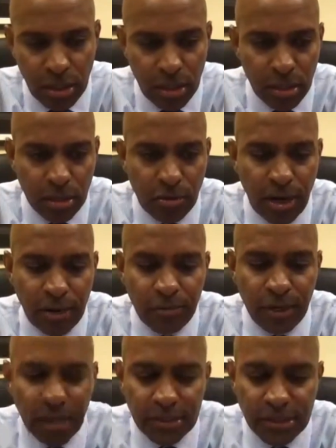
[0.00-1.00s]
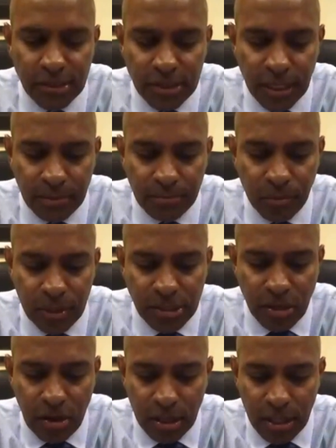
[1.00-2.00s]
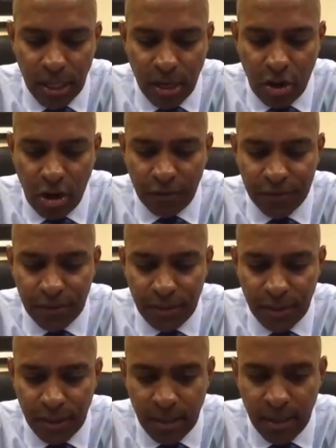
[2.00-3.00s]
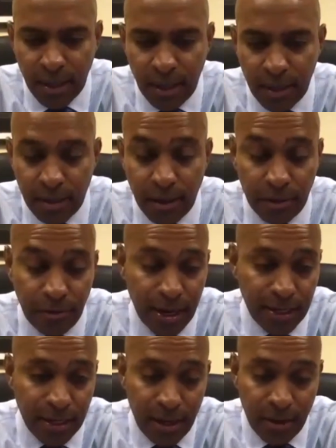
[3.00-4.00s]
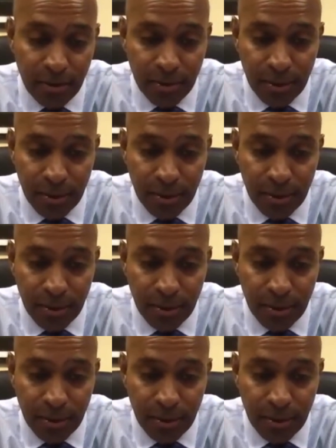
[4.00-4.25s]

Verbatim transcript: relationship. We talk uh, often, and uh, right now, um,